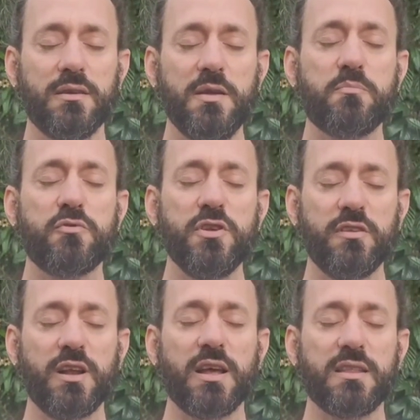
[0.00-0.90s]
Keep
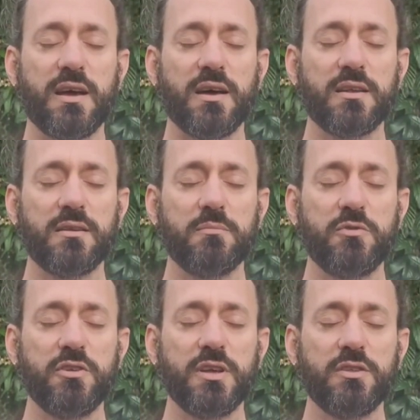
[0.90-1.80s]
breathing like that,
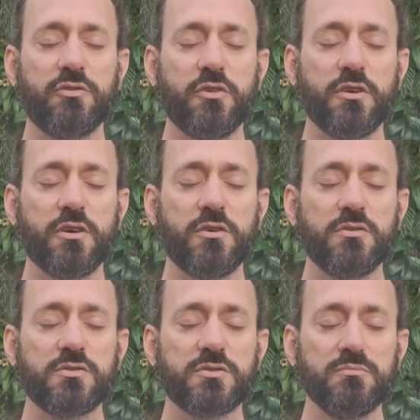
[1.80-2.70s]
breathing in through the
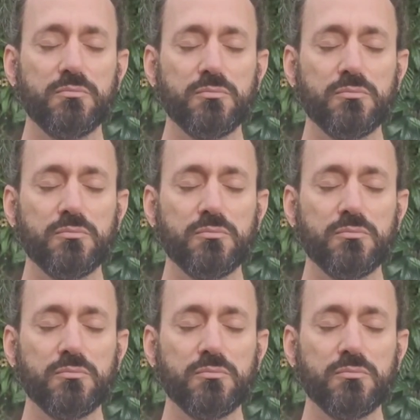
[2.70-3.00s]
nose,